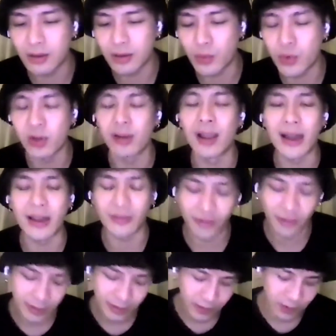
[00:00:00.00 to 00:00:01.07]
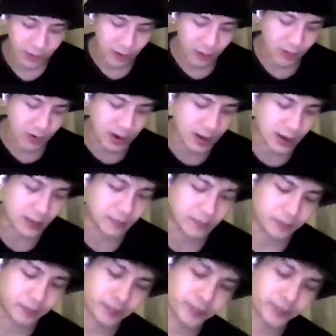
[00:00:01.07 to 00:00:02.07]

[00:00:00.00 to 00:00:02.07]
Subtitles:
to real life. So